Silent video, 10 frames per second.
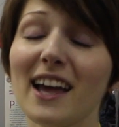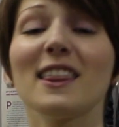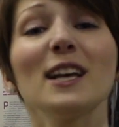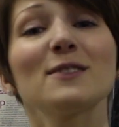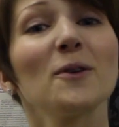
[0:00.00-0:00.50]

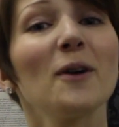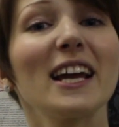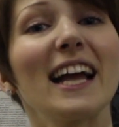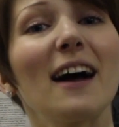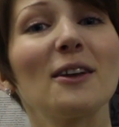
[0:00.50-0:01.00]
and thanks for
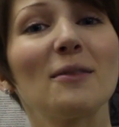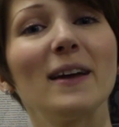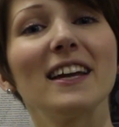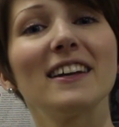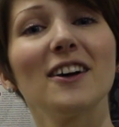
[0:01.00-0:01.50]
working out with
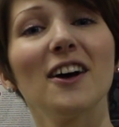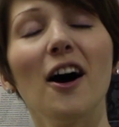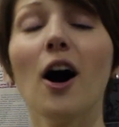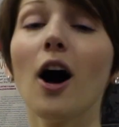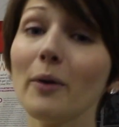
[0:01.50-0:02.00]
me.
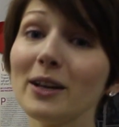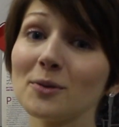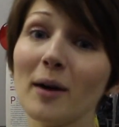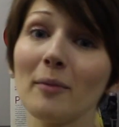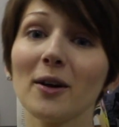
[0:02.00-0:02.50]

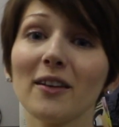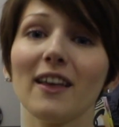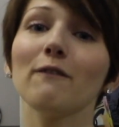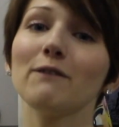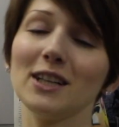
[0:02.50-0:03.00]
Always remember
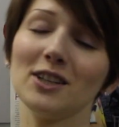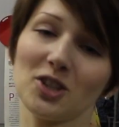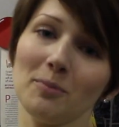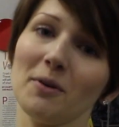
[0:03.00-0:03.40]
that fitness should